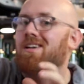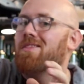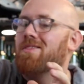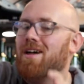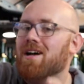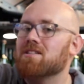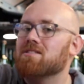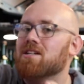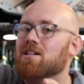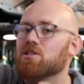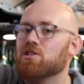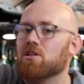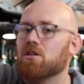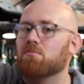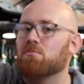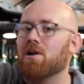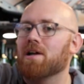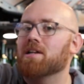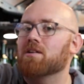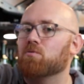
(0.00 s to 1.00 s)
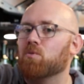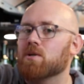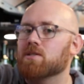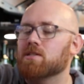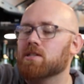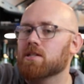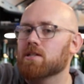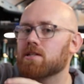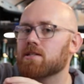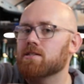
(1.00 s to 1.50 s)
That's actually the brand of
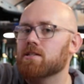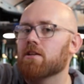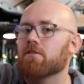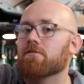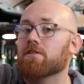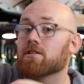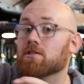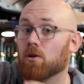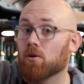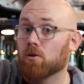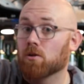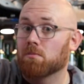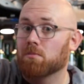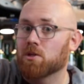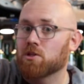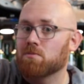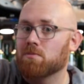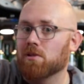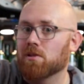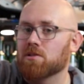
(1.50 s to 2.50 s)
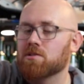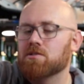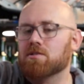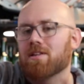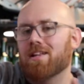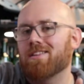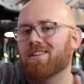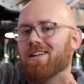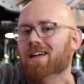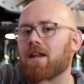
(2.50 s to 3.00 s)
whiskey. The distillery is Old Bushmills,
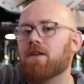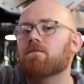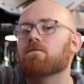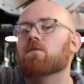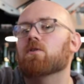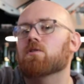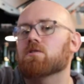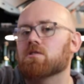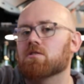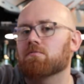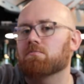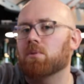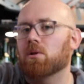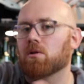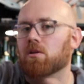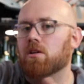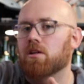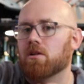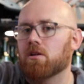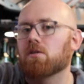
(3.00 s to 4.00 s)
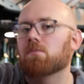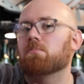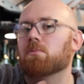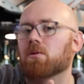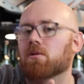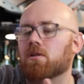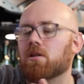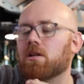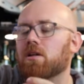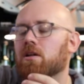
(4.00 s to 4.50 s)
like the inverse of Pulteney and Old
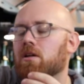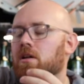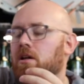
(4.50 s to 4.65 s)
Pulteney.